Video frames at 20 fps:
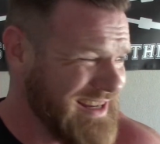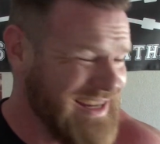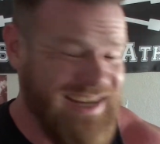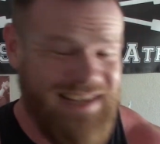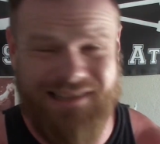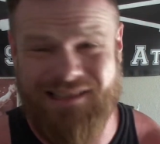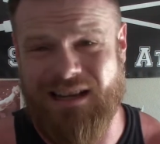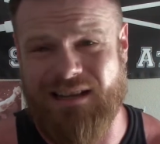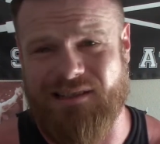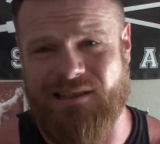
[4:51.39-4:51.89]

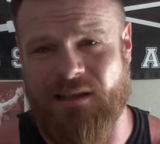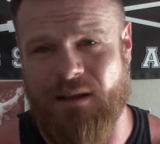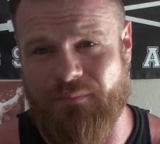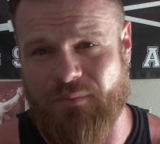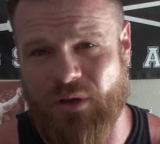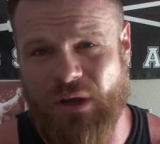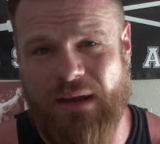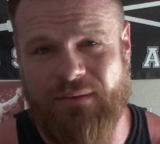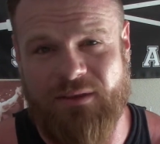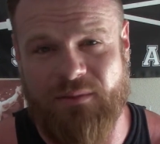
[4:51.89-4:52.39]
It's not something
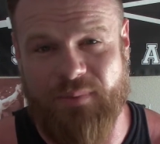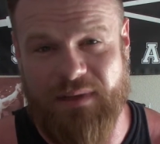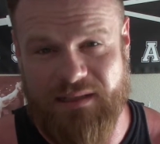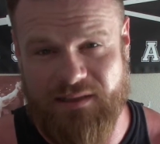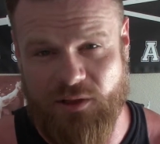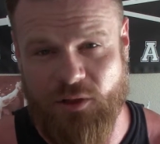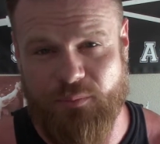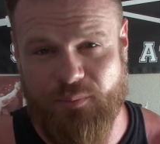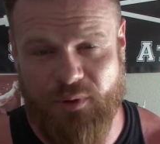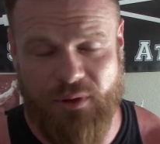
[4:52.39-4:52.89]
you have to be
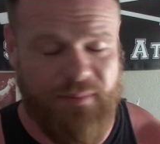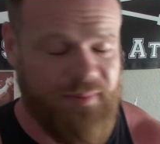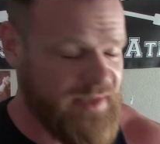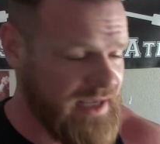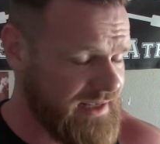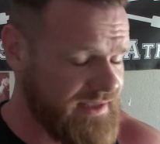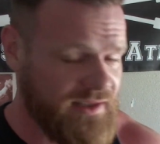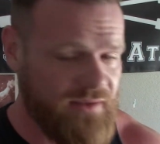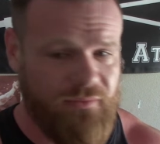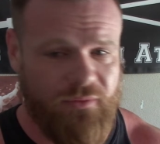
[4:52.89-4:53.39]
super
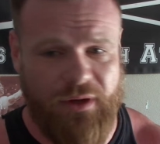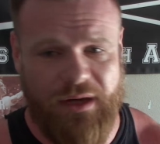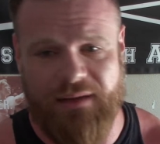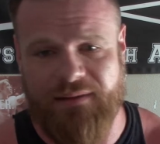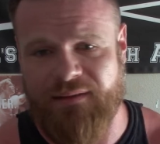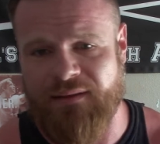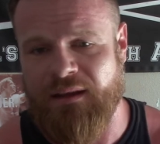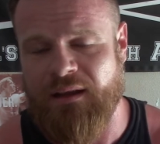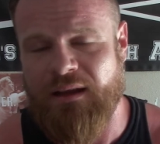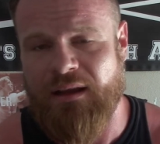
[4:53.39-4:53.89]
obsessive
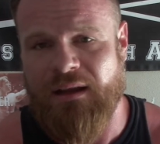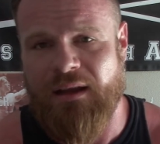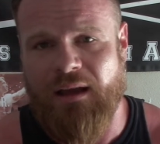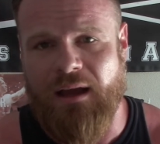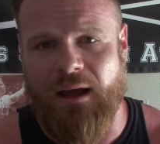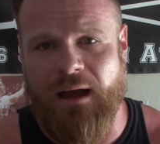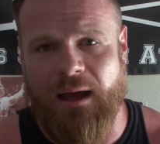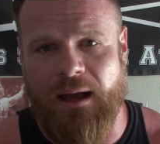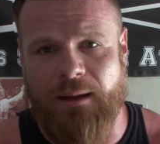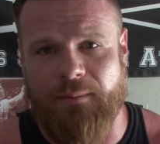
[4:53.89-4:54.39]
with,
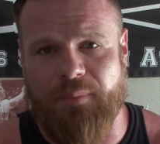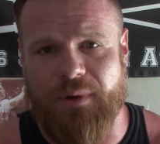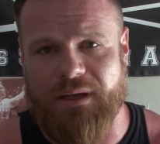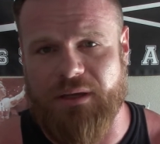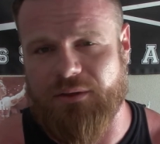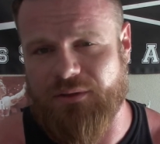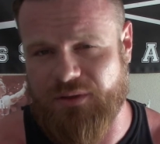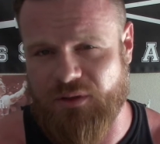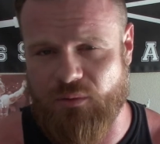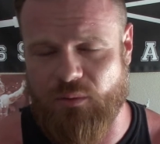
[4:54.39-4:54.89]
but
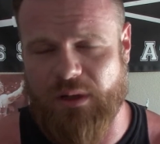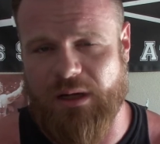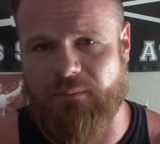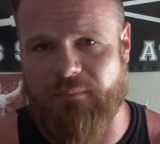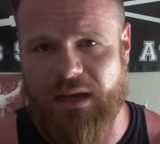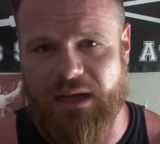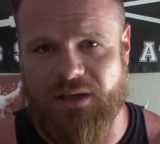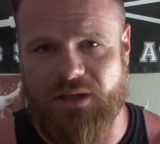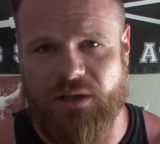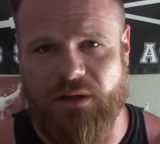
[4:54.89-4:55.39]
you do want to
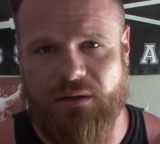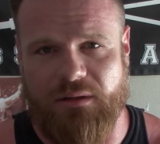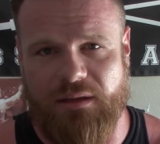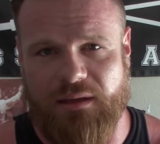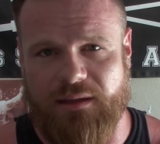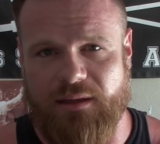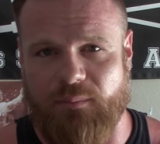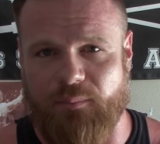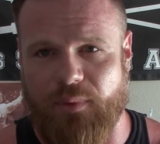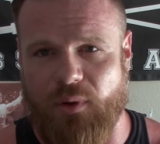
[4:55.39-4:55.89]
make sure
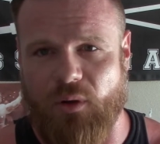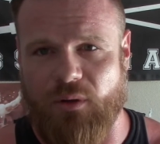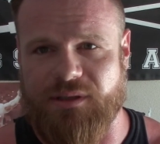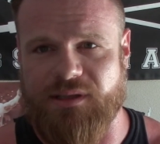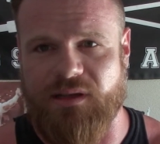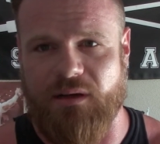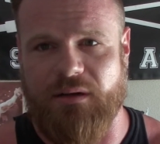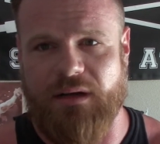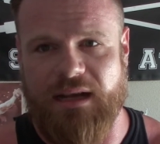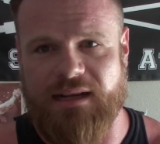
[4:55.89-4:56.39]
that the
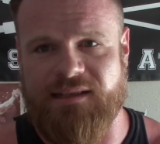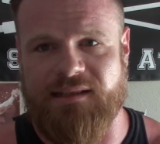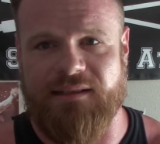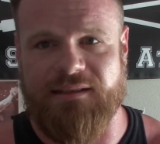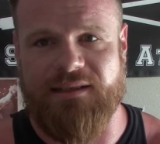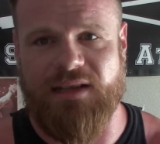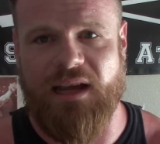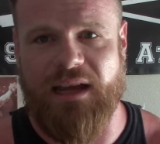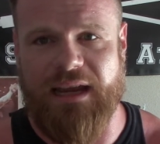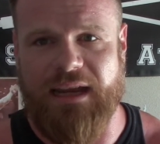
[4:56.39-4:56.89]
bolts are nice
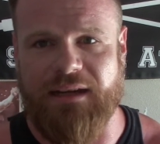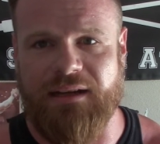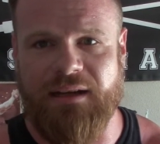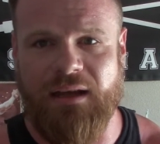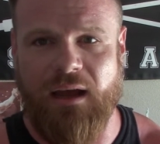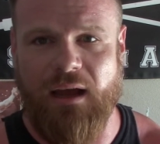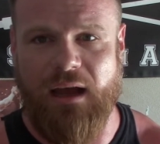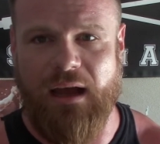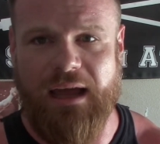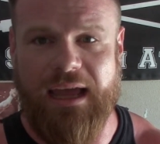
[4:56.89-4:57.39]
and tight
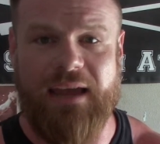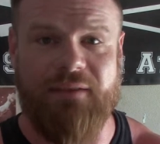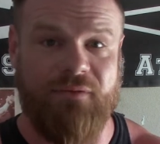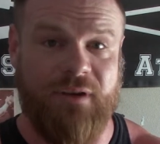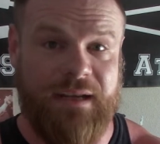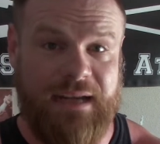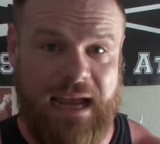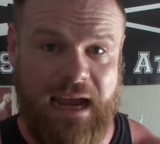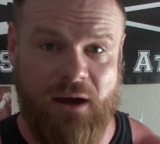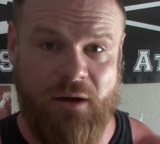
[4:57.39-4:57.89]

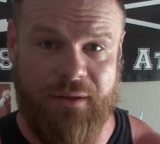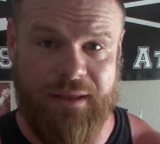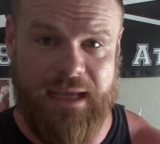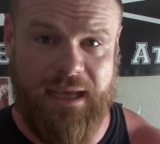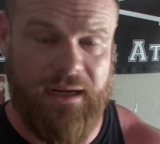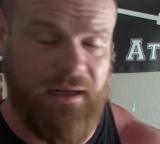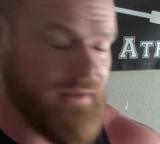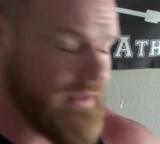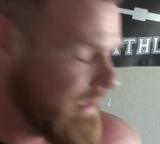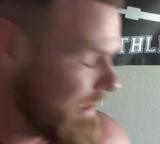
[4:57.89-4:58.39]
every now and
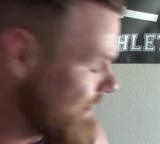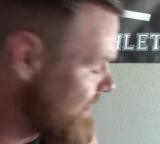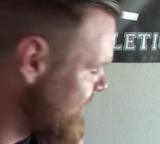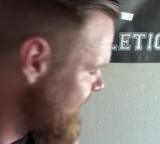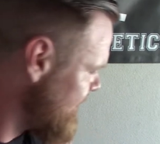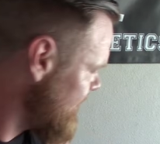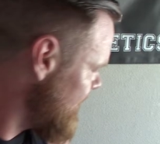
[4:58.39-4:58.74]
then at least.